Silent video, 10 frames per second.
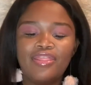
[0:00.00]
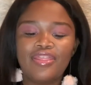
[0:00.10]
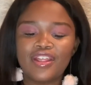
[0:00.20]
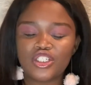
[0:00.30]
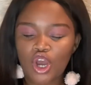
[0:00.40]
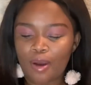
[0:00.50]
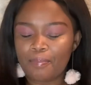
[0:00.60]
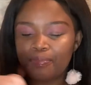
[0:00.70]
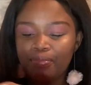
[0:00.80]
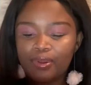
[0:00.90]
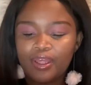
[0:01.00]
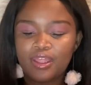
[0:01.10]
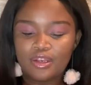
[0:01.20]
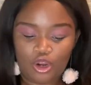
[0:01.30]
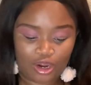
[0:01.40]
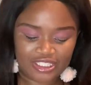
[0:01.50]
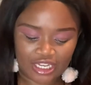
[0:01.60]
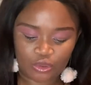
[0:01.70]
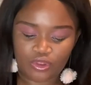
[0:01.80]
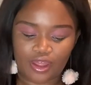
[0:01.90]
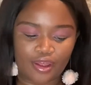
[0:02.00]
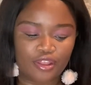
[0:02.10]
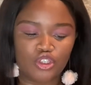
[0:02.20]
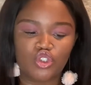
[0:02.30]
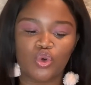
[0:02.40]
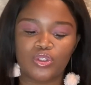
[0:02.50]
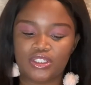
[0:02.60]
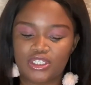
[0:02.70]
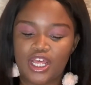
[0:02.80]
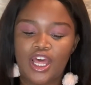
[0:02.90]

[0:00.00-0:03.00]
the top, no, let's start with the shorts.